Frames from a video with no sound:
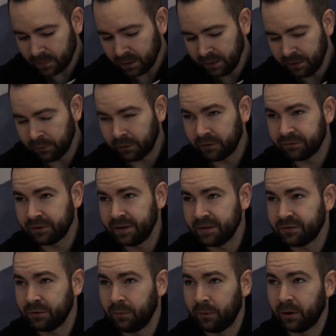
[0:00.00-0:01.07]
in order for this
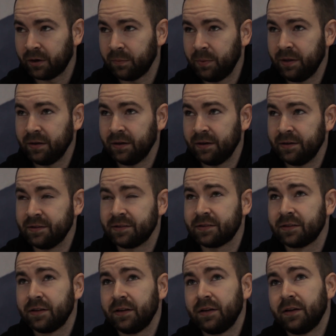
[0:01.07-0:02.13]
to work.
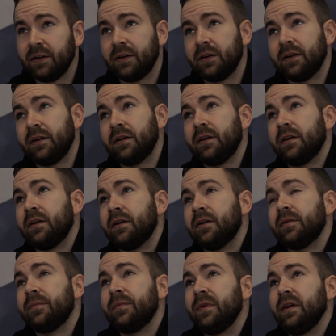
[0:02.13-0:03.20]
Because,
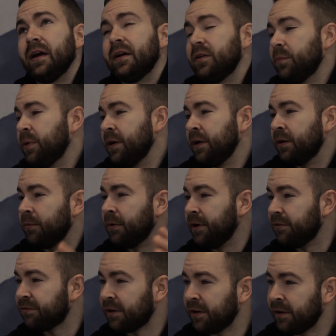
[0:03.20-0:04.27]
depending on where
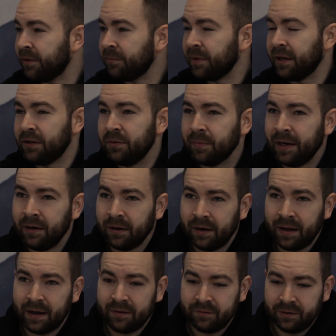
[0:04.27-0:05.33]
you're from, like you might not
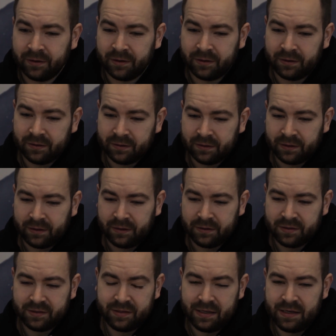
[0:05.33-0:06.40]
have a
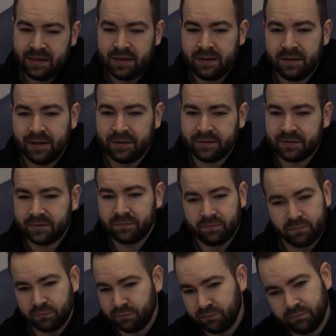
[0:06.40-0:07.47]
city that's
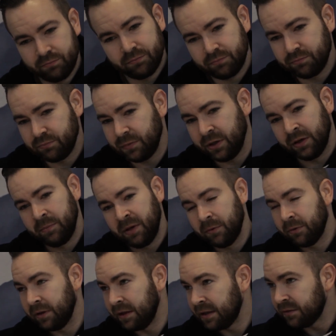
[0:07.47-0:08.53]
going to be
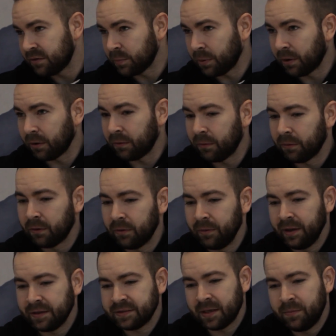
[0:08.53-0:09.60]
really into parkour or really
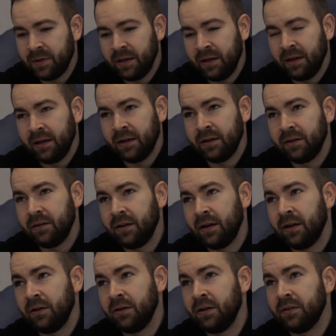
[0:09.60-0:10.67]
accepting, and
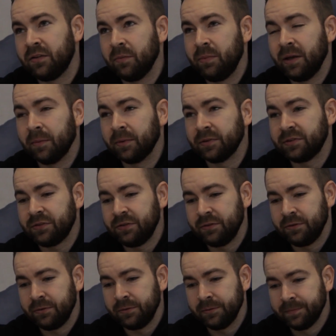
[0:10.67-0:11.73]
you need to be able
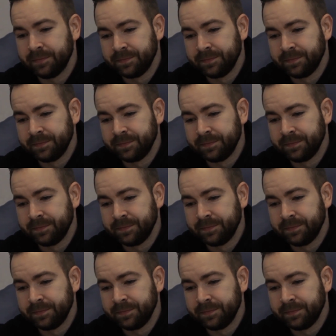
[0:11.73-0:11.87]
to